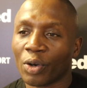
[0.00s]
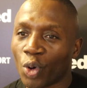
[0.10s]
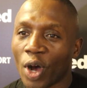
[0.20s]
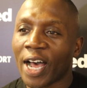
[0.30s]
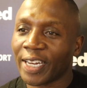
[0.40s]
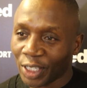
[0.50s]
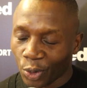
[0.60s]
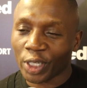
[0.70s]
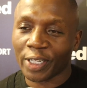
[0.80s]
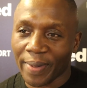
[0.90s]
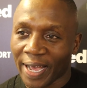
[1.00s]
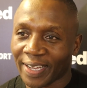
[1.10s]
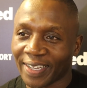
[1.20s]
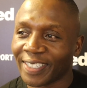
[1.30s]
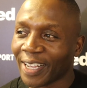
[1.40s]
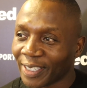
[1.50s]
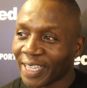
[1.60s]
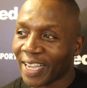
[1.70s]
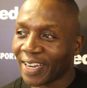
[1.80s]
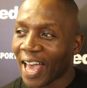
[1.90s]
Well, I need to watch it back because I was
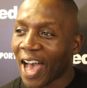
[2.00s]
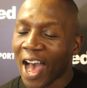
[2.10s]
saying, like,